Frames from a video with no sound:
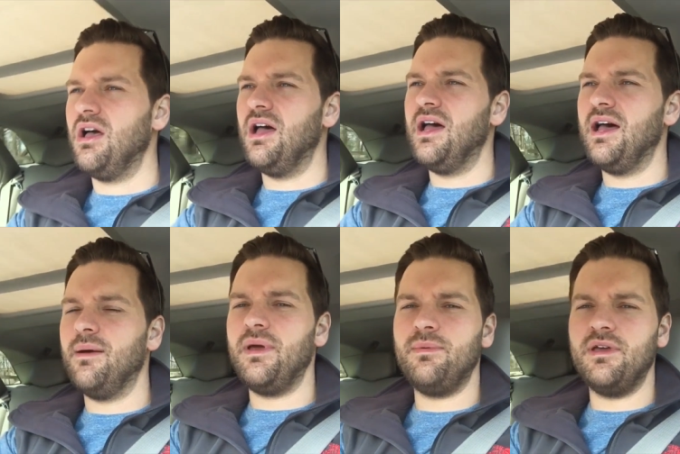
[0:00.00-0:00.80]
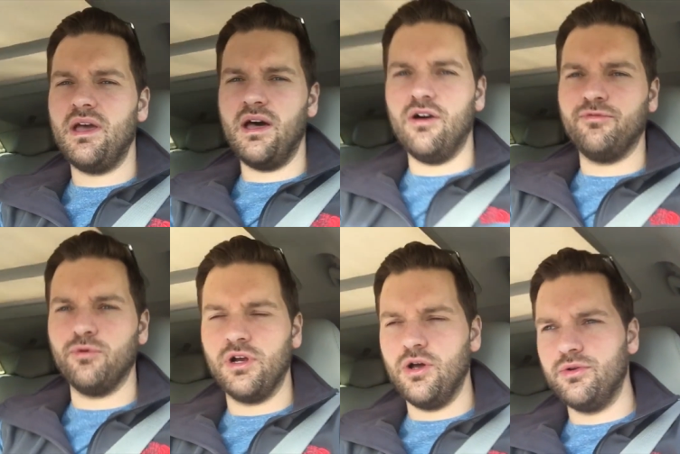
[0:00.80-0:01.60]
Uh, maybe I'll
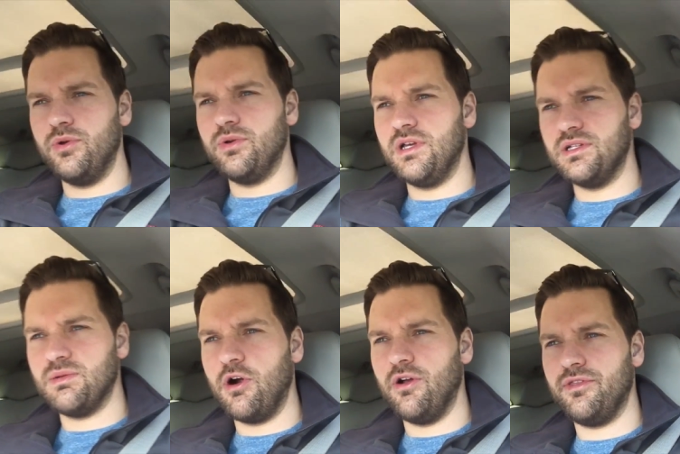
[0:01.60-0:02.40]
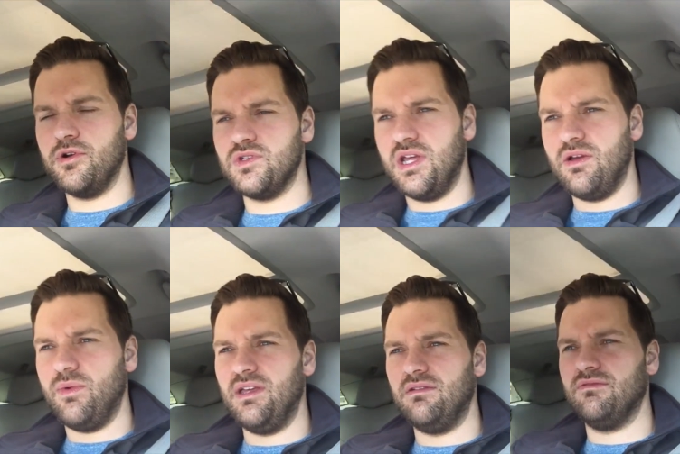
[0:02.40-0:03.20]
forego doing it tomorrow, Thursday, and
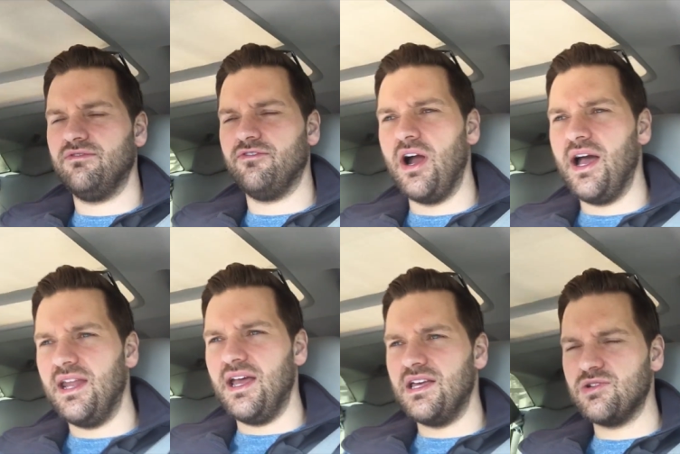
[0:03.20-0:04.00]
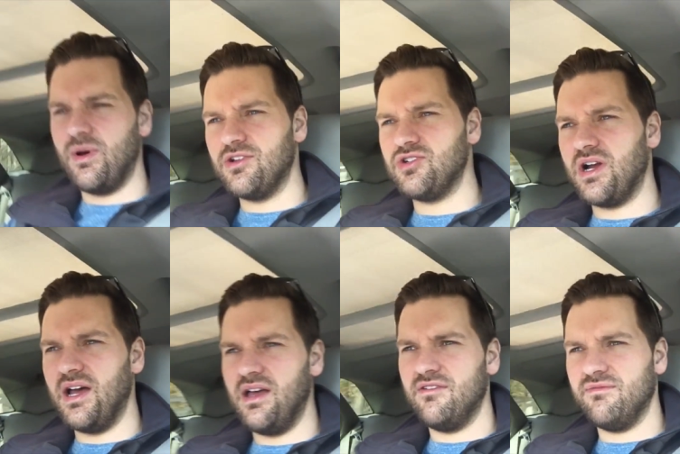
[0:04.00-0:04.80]
wait Friday. So I'll
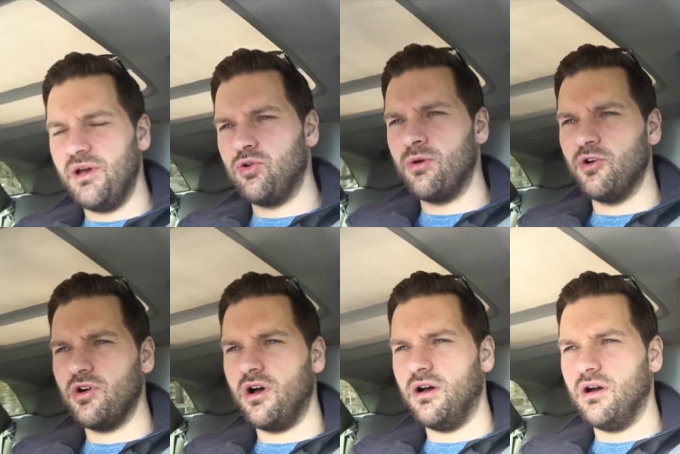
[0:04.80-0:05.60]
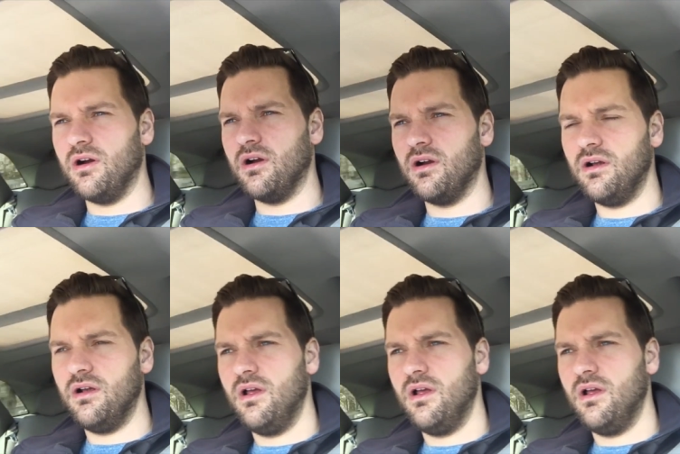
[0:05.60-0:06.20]
drive my normal car